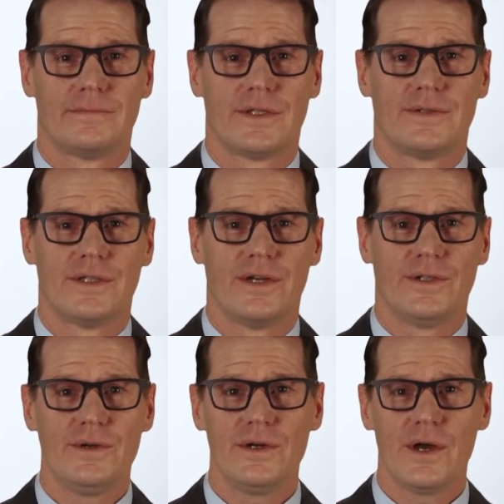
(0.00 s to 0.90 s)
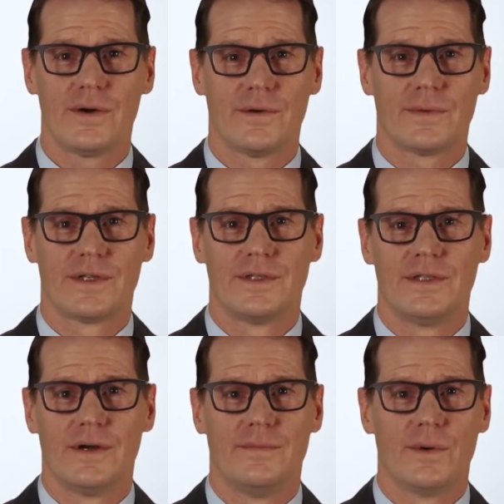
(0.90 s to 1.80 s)
substantially all the
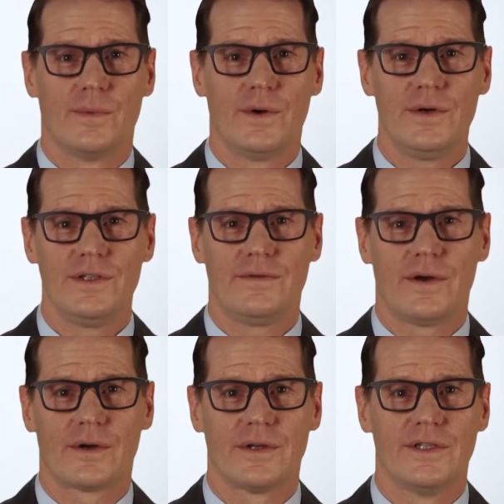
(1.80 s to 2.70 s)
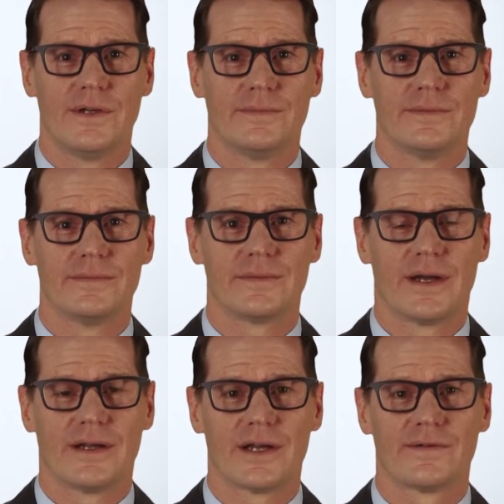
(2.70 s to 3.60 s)
risks and rewards of ownership
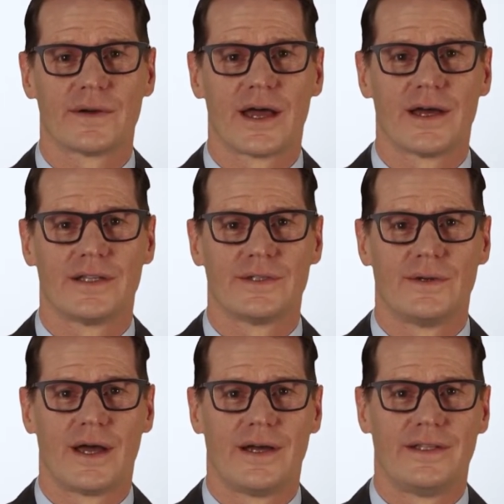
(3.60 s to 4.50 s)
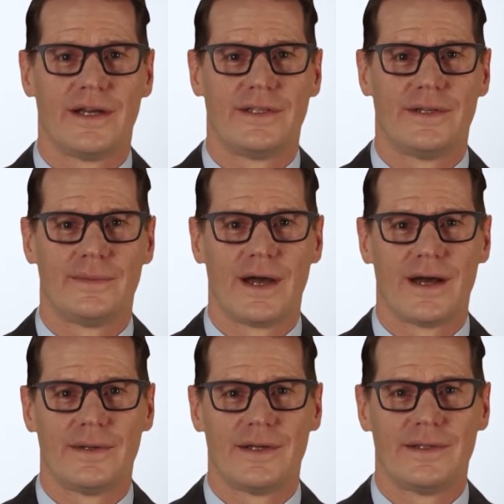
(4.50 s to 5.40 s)
and give rise to asset and
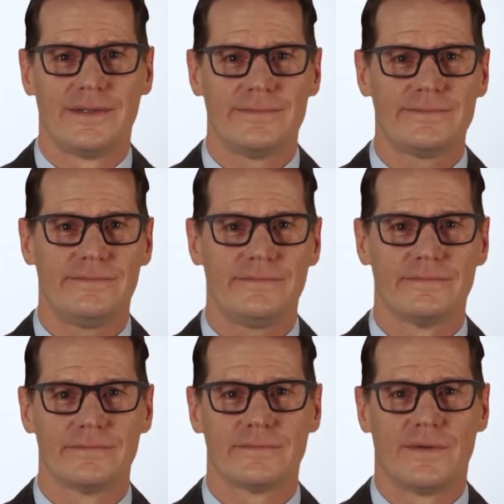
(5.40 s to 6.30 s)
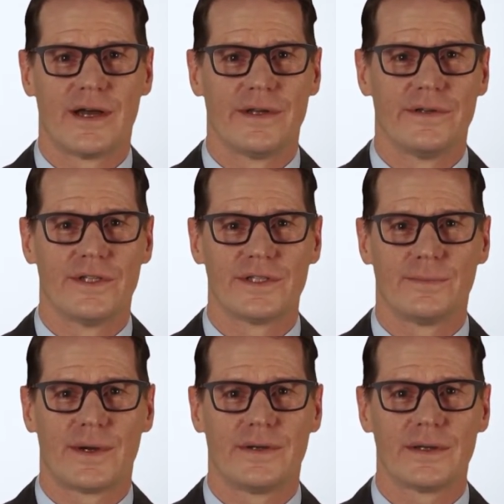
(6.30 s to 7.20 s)
liability
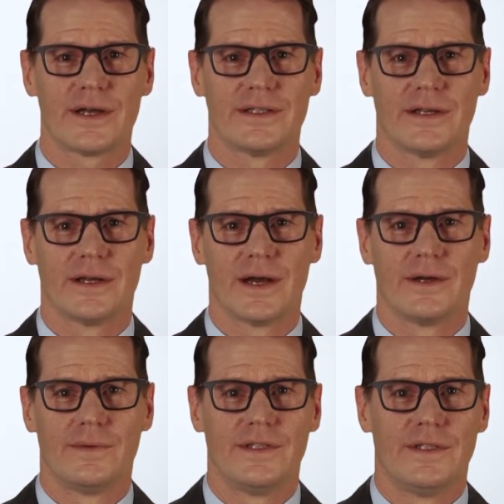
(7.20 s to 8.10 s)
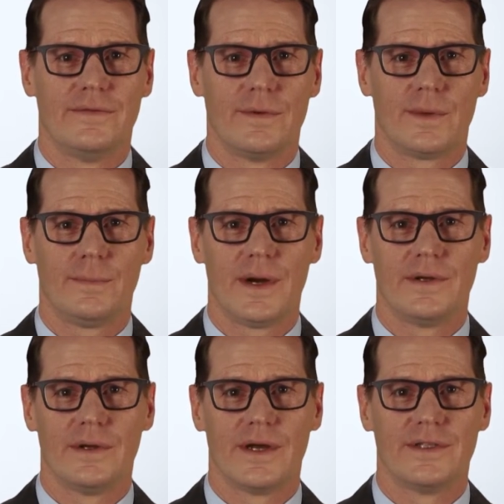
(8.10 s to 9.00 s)
recognition by the lessee, and a receivable by
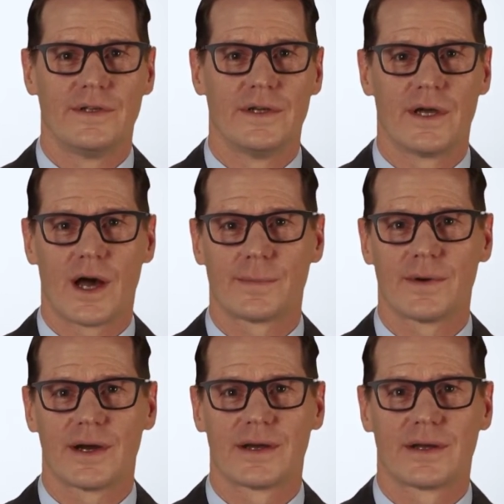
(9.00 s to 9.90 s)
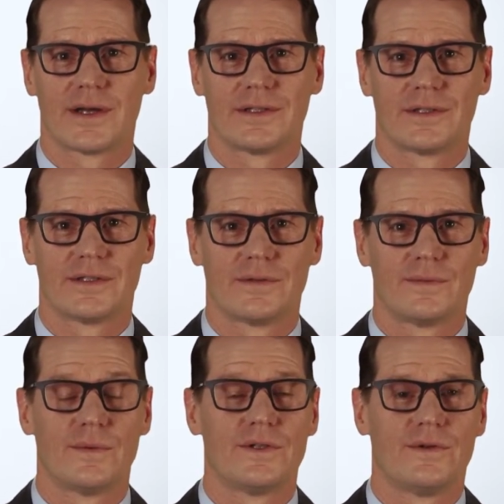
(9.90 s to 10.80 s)
the lessor, and operating leases,
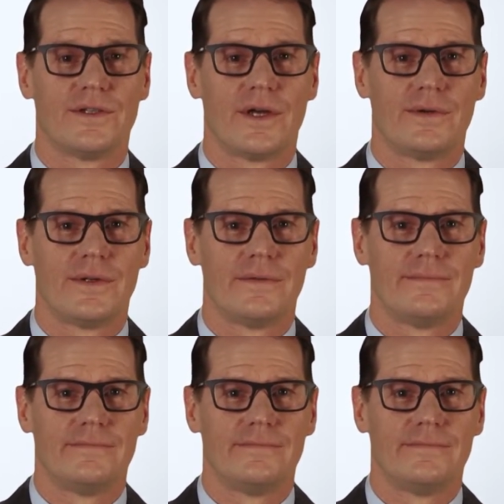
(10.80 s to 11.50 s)
which result in